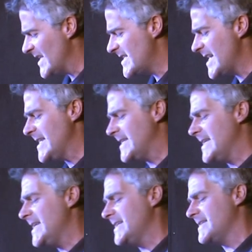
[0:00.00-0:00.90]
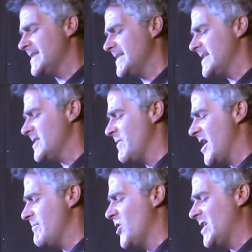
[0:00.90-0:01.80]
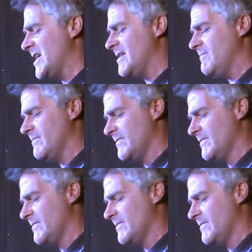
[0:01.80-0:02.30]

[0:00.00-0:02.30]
Take, eat, this is my body.